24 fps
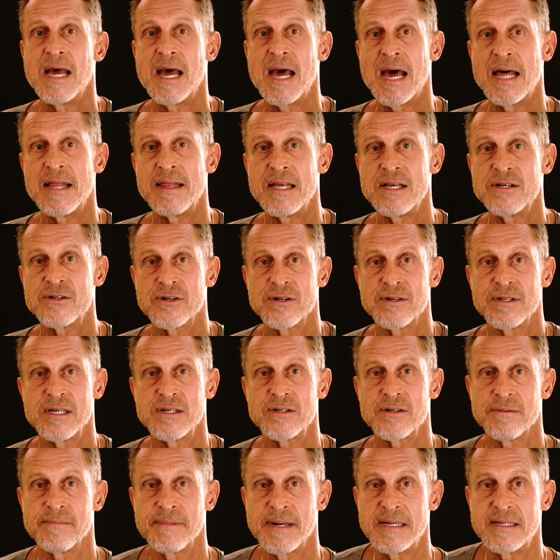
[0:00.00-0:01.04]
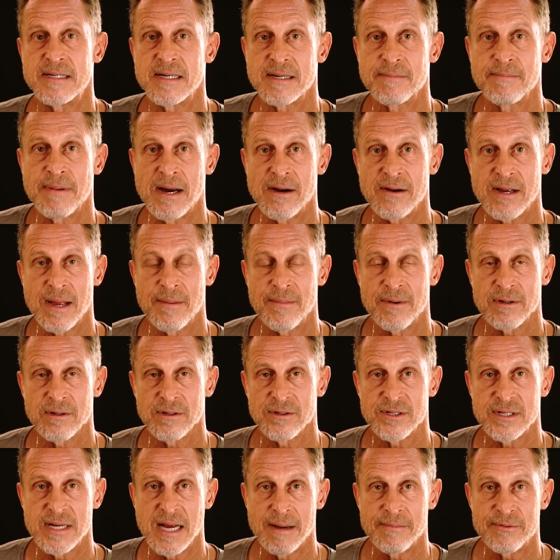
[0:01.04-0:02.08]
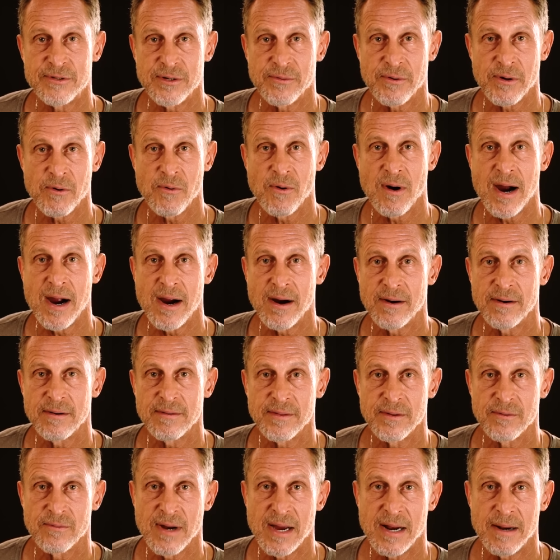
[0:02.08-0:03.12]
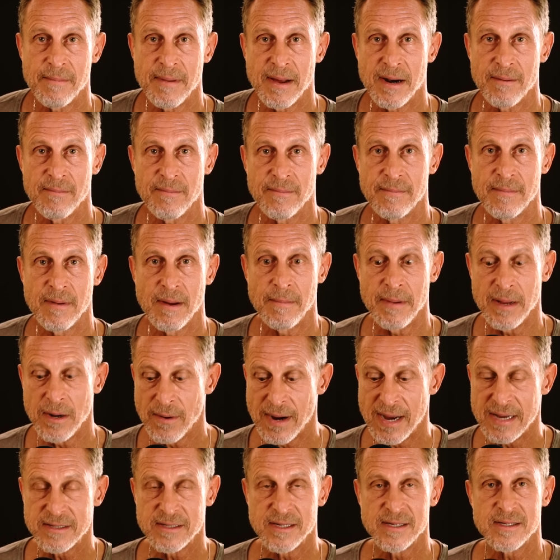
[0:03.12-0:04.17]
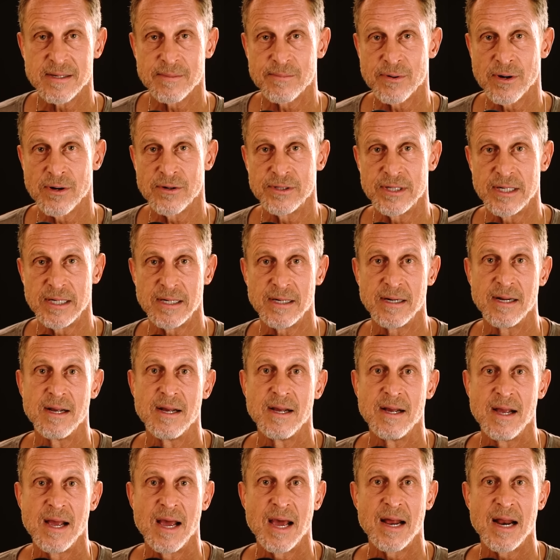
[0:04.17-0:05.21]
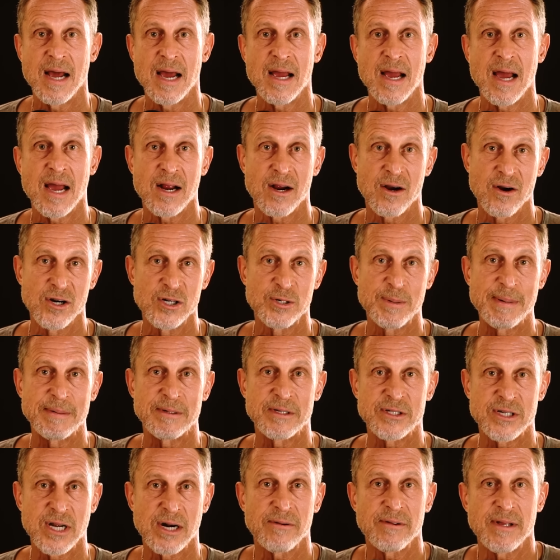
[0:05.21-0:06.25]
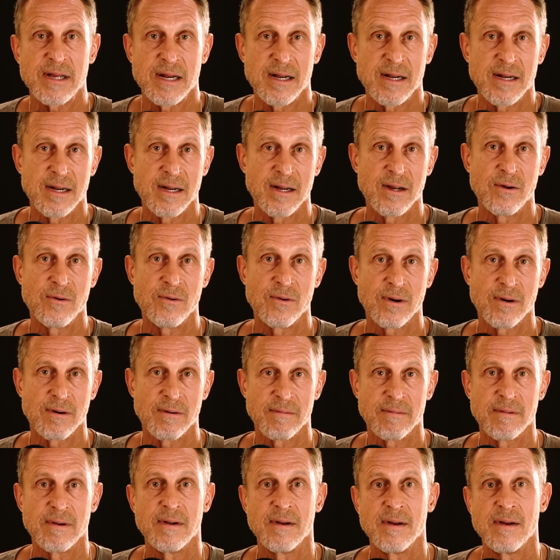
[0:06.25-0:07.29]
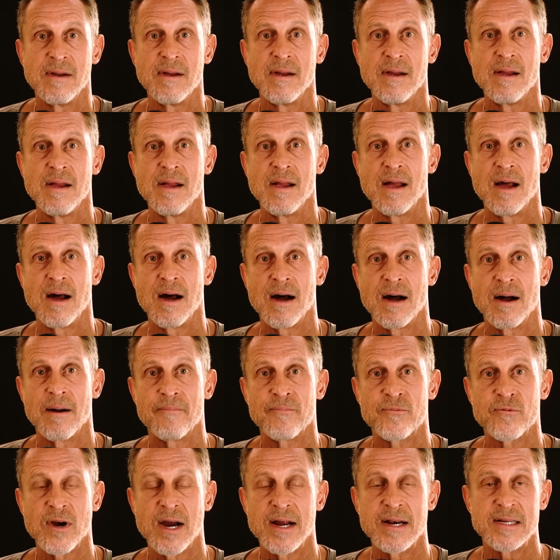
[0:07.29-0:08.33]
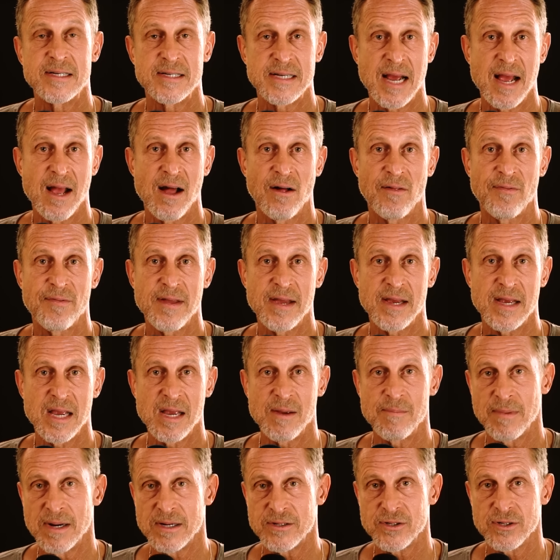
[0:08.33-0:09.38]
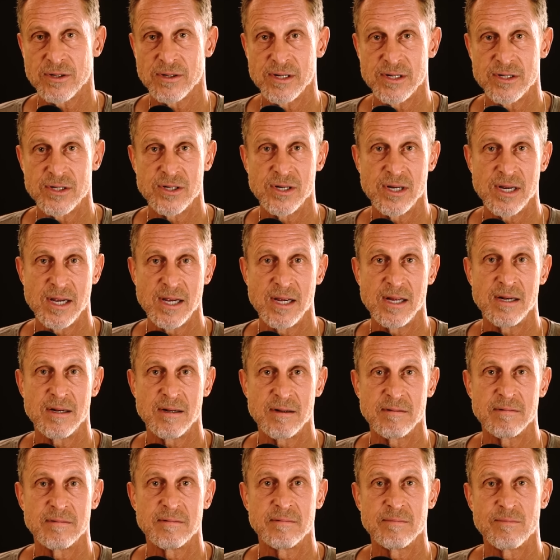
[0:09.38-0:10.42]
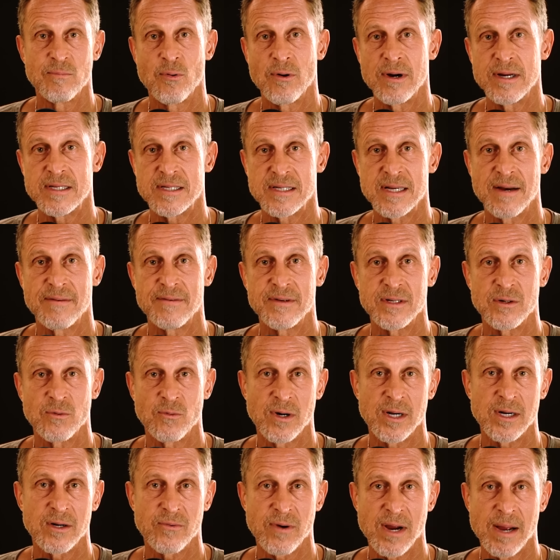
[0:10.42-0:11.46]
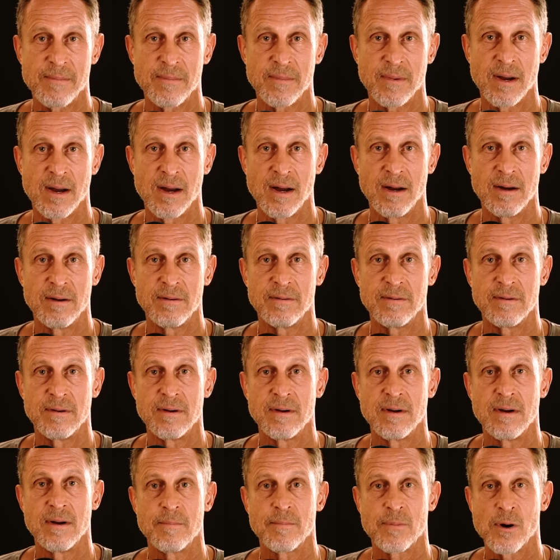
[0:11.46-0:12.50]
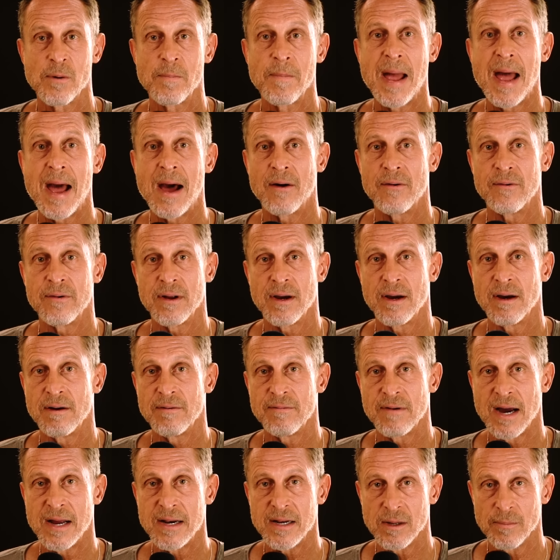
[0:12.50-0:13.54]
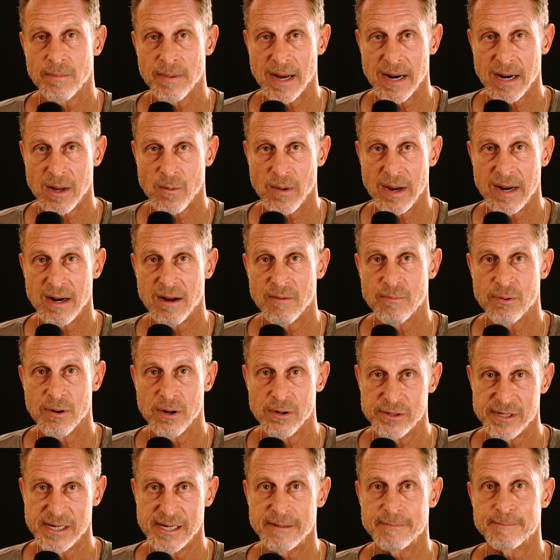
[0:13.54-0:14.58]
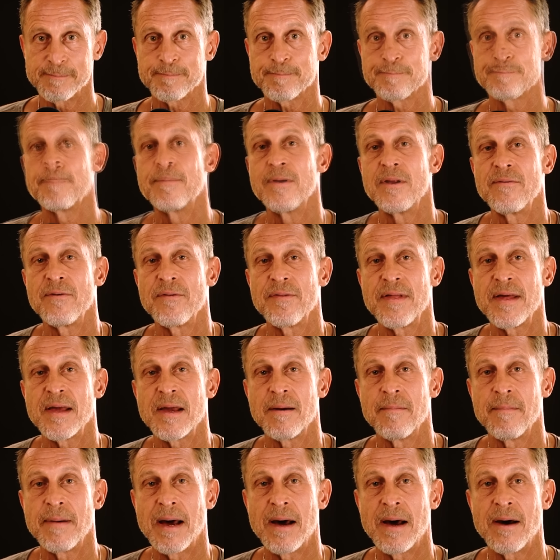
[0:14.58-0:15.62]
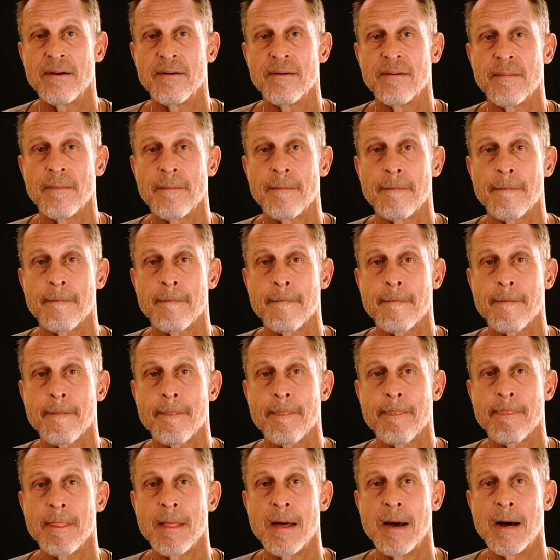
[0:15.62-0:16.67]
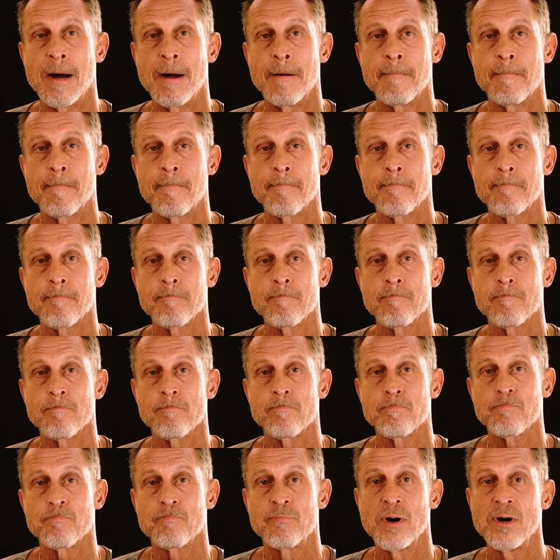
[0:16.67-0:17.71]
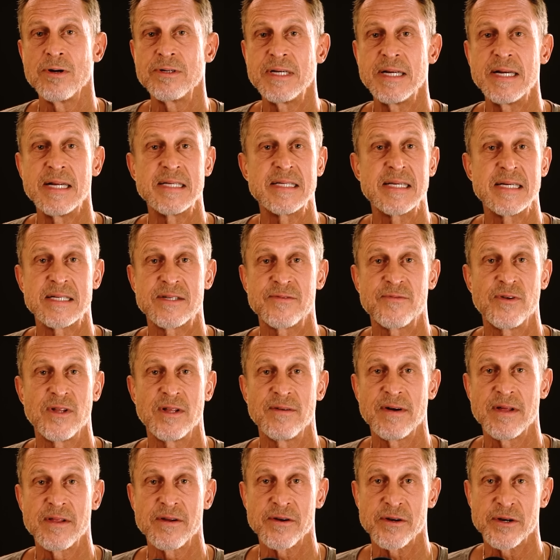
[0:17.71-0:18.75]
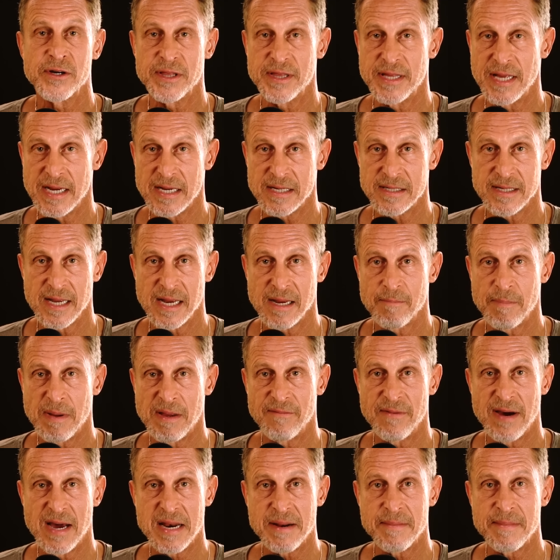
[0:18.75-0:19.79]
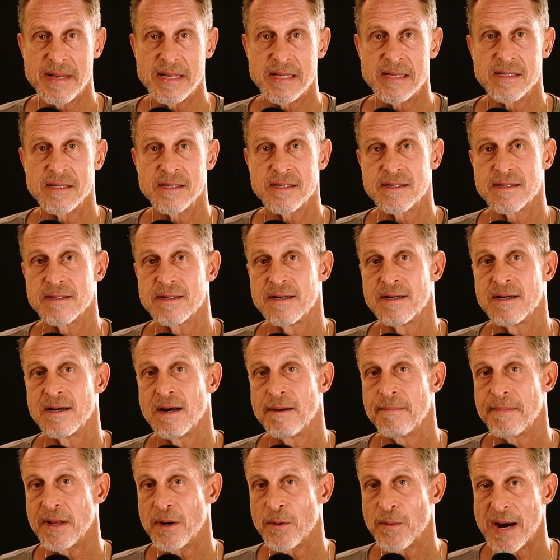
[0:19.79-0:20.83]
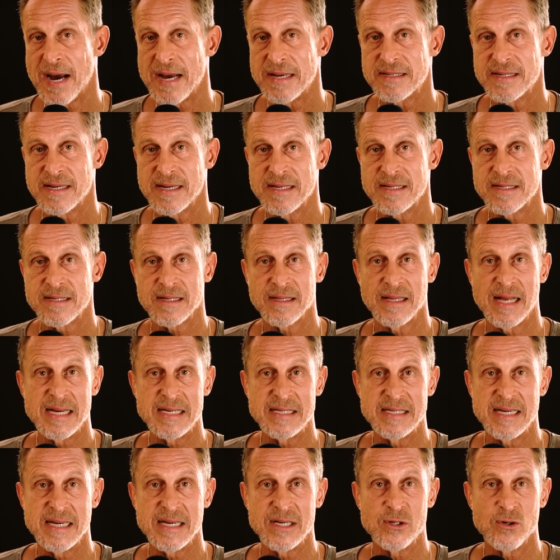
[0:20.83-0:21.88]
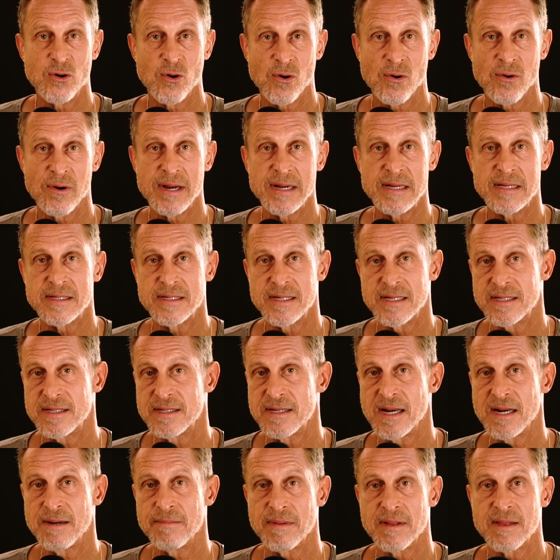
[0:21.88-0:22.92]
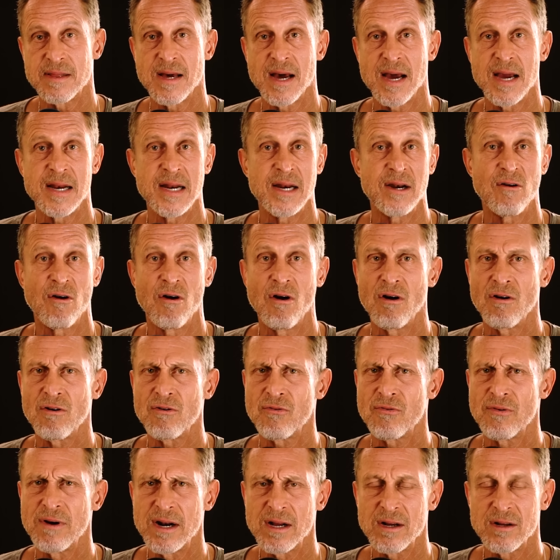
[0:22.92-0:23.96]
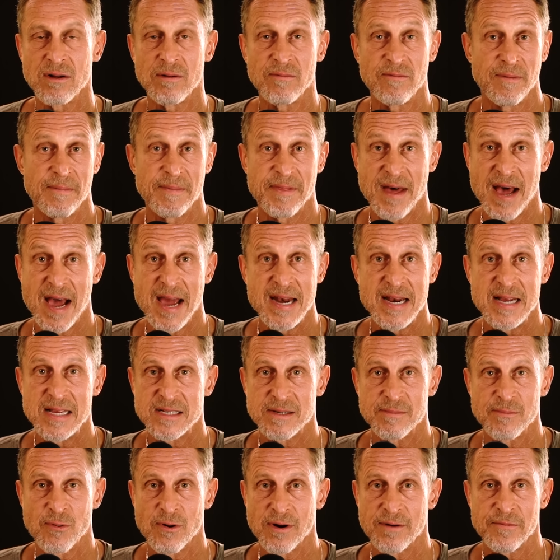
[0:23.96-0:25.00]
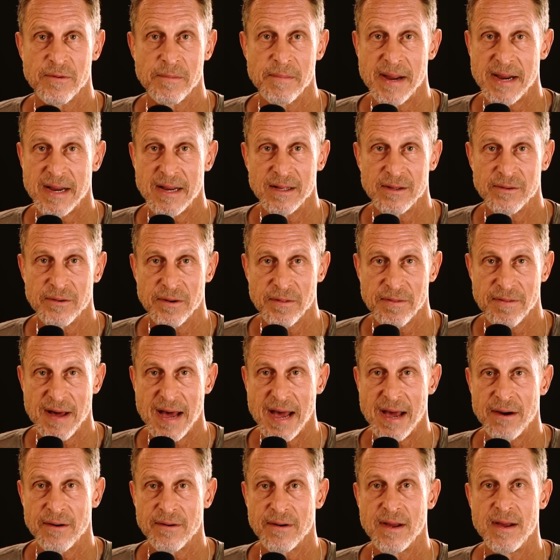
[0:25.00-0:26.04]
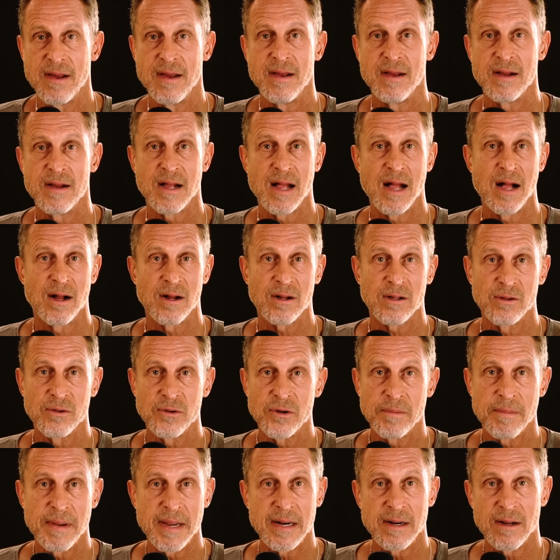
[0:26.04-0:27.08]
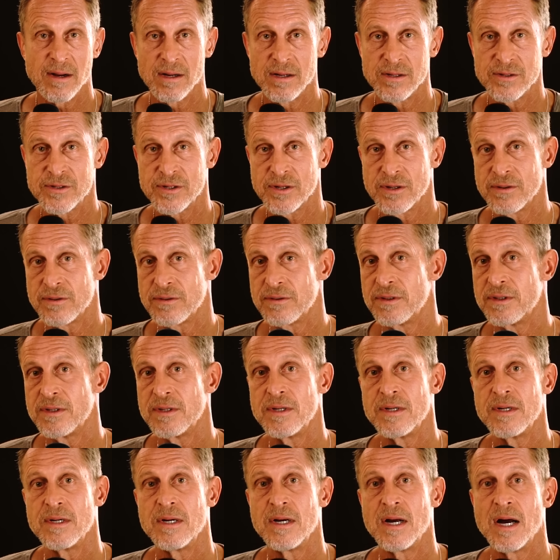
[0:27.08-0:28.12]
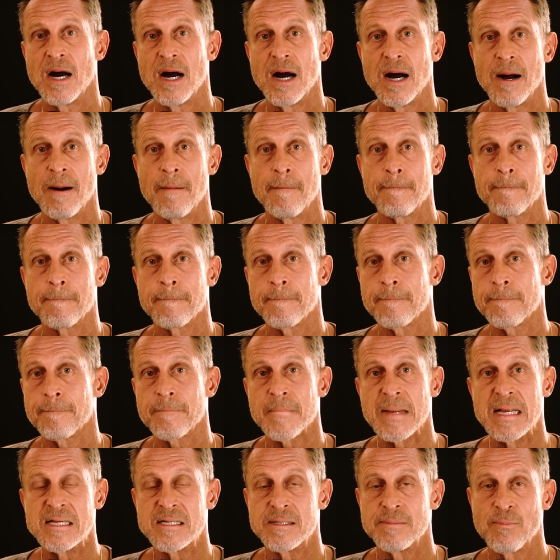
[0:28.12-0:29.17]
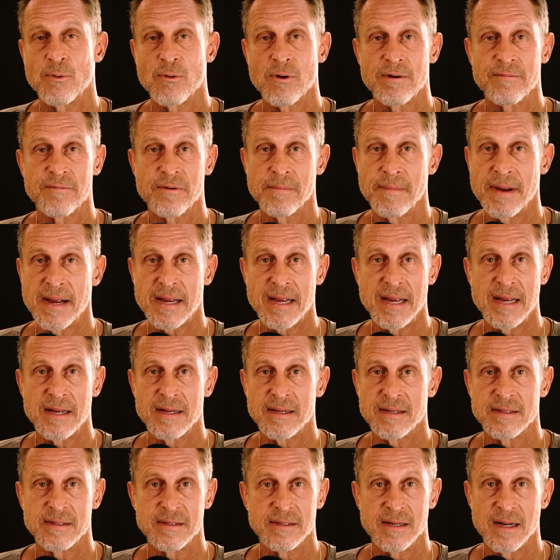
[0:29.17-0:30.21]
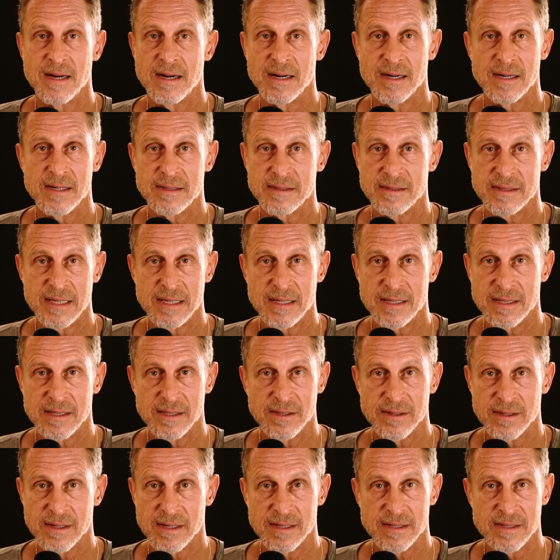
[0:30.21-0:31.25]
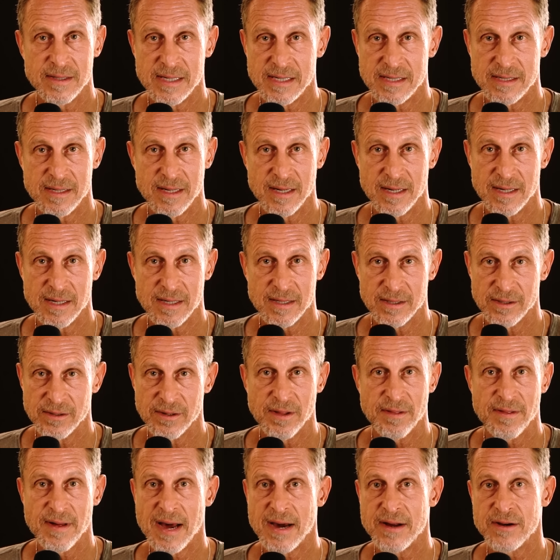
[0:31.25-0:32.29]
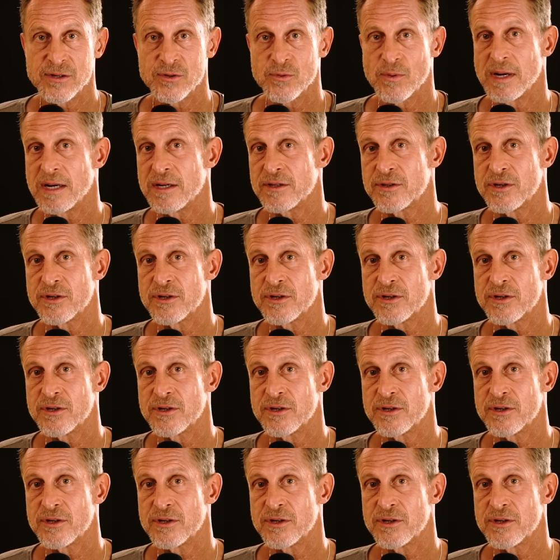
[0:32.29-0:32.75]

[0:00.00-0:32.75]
And these are these are basic biochemical steps that require the right amount of amino acids and protein. And I, encourage people generally who are um, trying to stay healthy and keep muscle is to eat 0.7 to 1 gram of, per pound of ideal body weight of protein. The beautiful thing about um, protein is it's full of other good things like B vitamins, amino acids, glycine, taurine, cysteine, methionine, all critical. Methionine is important for making glutathione. L-glutamine also um, is important for making uh, uh, glutathione as well.